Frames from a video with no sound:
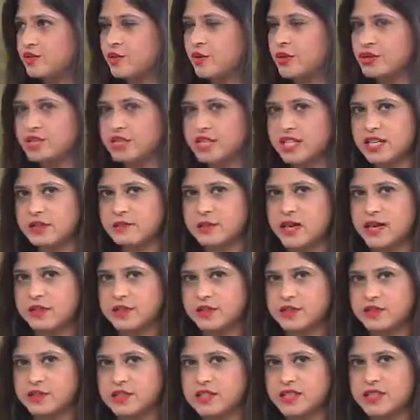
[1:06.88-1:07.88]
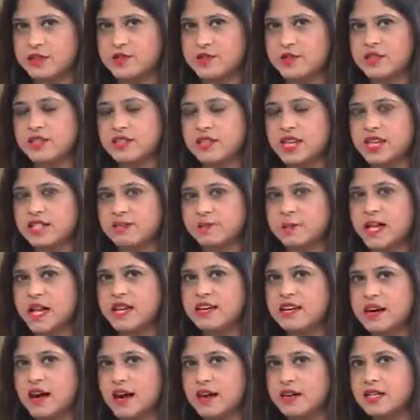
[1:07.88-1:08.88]
for State Bank of India for
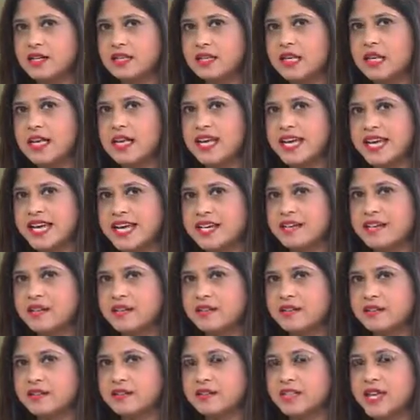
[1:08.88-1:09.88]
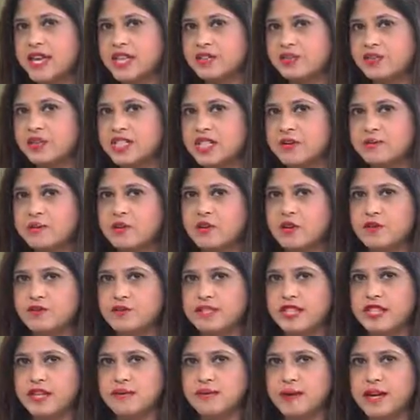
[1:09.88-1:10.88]
SBI Cards in the SOTP
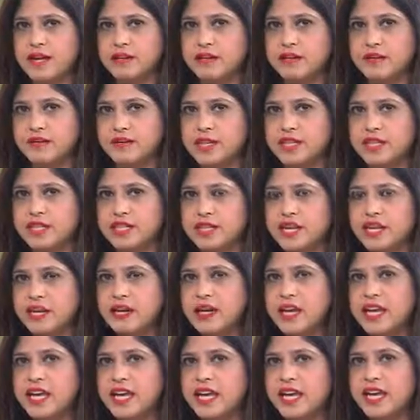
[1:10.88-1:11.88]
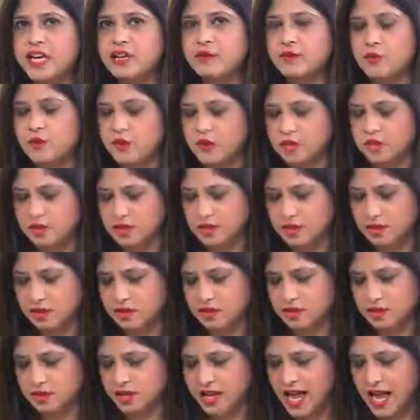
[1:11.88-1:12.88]
of State Bank of India, it was
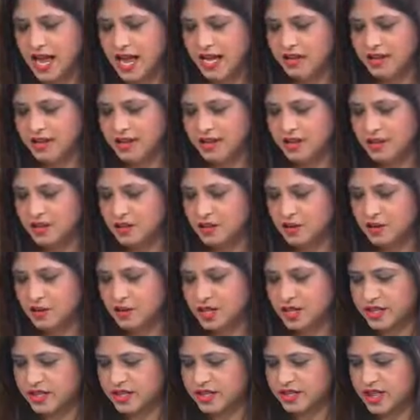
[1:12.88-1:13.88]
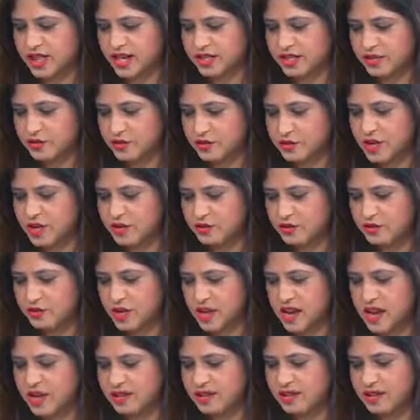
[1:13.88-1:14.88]
as low as 9 rupees
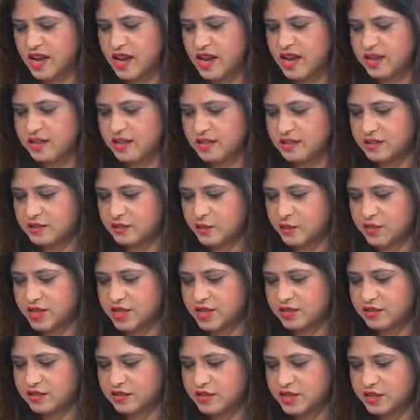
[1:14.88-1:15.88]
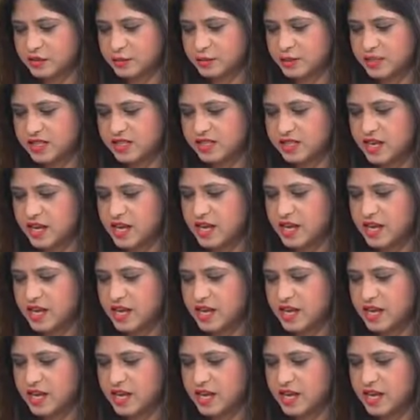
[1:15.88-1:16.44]
to as high as 43 rupees.